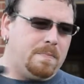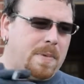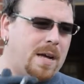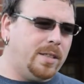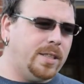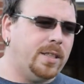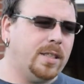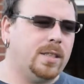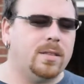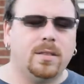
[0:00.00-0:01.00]
pounding
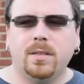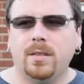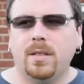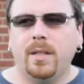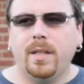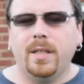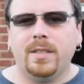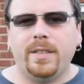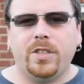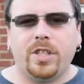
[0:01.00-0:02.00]
the
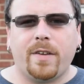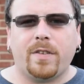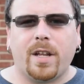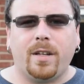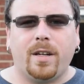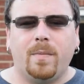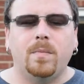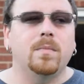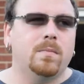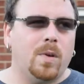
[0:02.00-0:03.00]
CV shaft out of the hub.
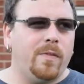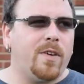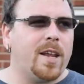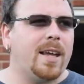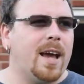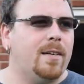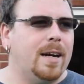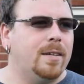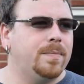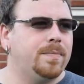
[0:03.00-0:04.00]
But we finally got her
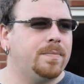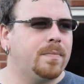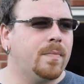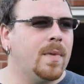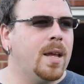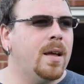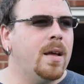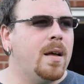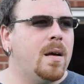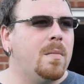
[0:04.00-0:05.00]

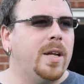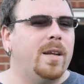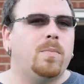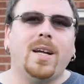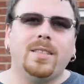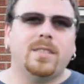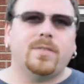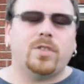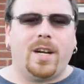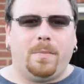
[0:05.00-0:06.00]
out. But in the process
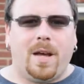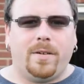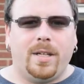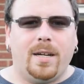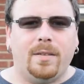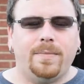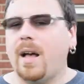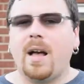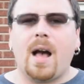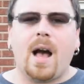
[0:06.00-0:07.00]
of trying to pound it out,
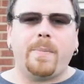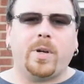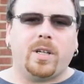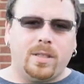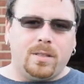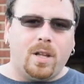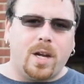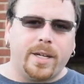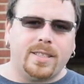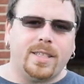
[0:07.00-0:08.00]
I put a
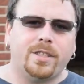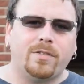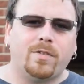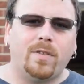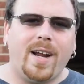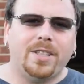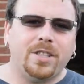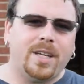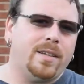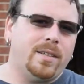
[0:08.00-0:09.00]
long extension for a
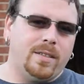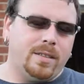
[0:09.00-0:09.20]
ratchet down